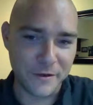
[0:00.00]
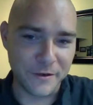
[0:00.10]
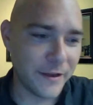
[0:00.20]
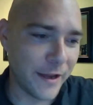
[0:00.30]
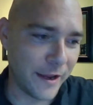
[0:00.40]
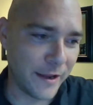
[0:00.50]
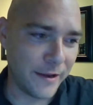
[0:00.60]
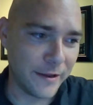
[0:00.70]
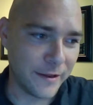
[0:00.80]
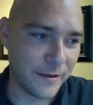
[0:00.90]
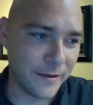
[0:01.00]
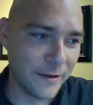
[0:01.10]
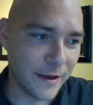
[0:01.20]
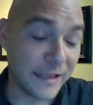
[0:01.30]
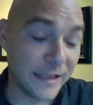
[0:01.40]
and
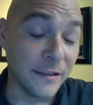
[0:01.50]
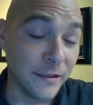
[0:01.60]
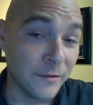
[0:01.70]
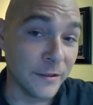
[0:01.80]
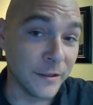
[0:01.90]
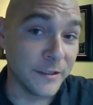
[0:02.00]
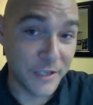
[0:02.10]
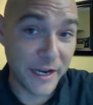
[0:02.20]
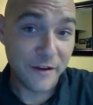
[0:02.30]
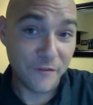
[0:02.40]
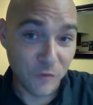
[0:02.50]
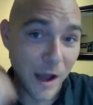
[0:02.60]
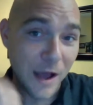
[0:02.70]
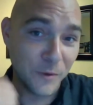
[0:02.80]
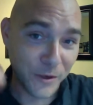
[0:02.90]
I literally shaved while
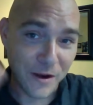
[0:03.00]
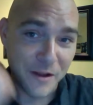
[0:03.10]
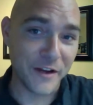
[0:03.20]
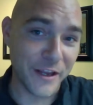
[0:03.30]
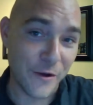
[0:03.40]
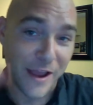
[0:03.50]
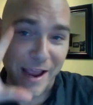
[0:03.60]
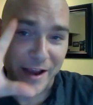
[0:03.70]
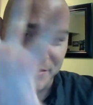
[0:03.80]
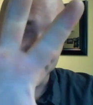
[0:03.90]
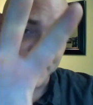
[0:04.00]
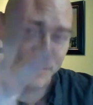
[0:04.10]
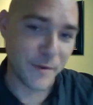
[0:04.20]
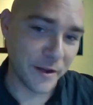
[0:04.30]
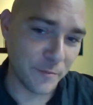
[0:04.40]
we were on video. I actually used my
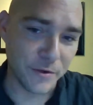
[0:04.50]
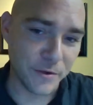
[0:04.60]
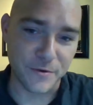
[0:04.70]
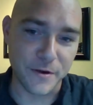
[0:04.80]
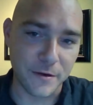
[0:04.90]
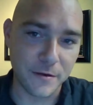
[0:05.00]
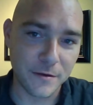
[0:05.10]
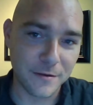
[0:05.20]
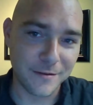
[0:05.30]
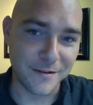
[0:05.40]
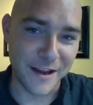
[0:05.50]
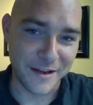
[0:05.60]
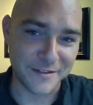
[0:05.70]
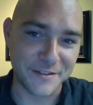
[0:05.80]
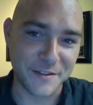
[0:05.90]
computer screen as
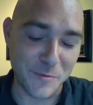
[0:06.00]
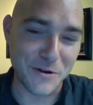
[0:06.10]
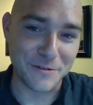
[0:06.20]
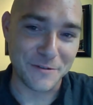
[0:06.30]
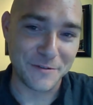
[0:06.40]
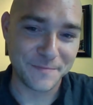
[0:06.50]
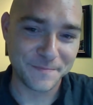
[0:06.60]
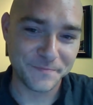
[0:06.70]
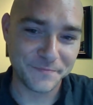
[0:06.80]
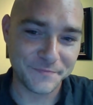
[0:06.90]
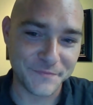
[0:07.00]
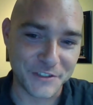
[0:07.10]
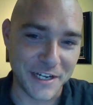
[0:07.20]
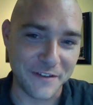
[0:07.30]
the mirror for shaving.